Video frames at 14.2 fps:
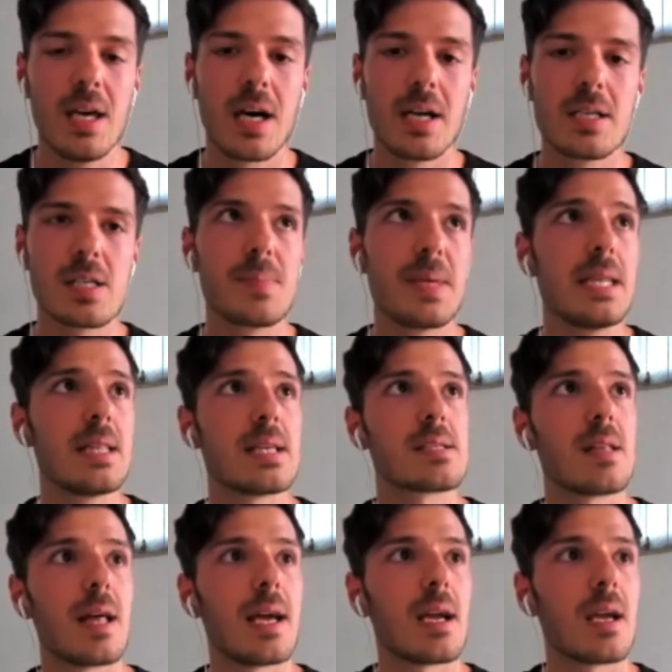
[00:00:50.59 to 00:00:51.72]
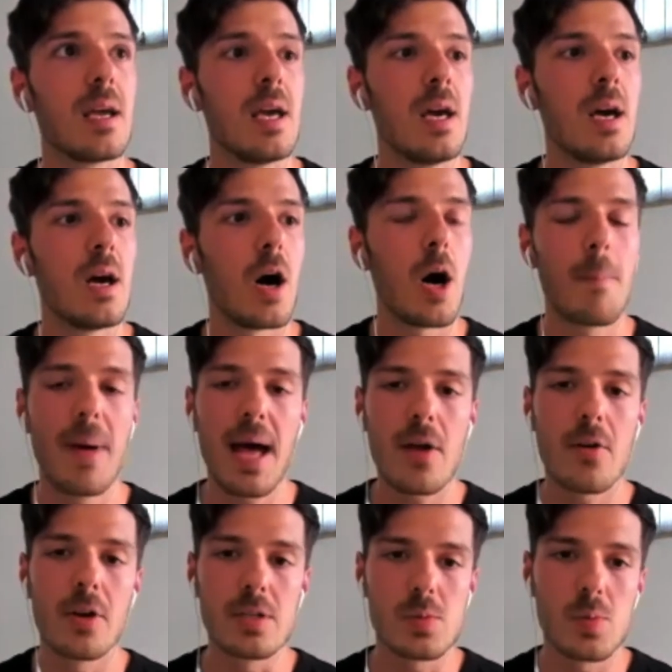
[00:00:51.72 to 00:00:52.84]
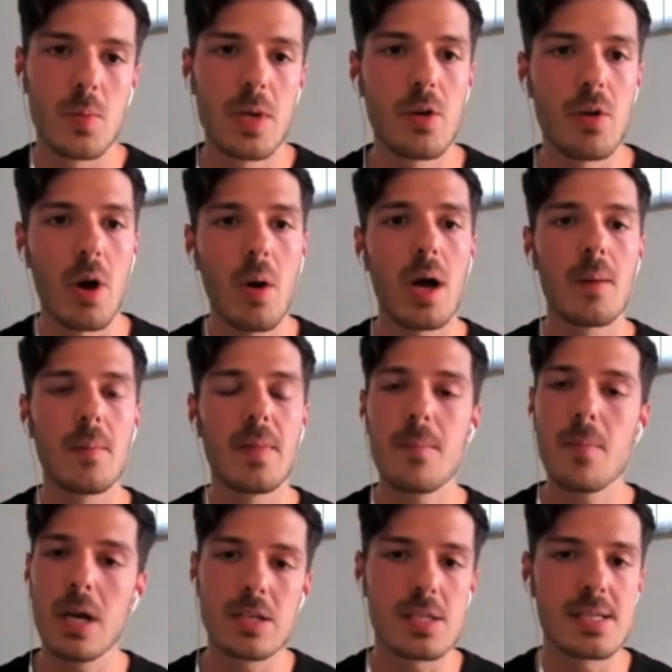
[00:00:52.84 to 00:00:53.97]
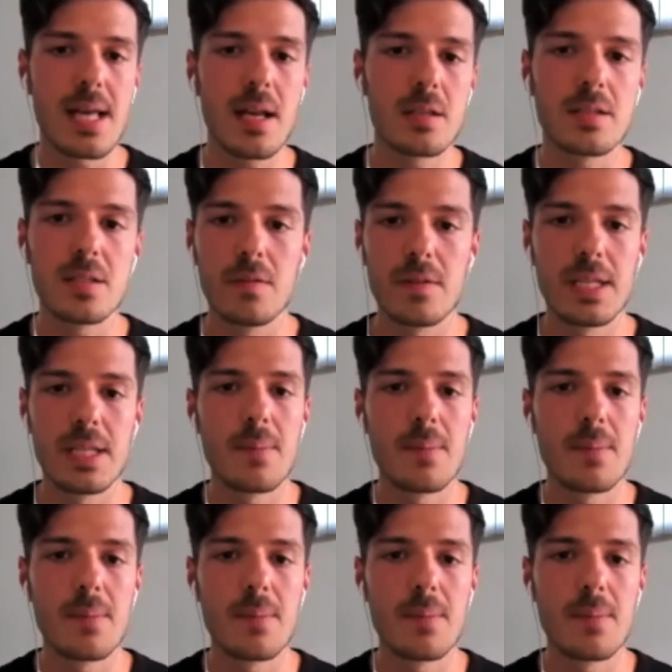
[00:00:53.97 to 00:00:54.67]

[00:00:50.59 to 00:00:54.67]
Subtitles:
I just mean this like our parents, when we grow up, they might just tell us something.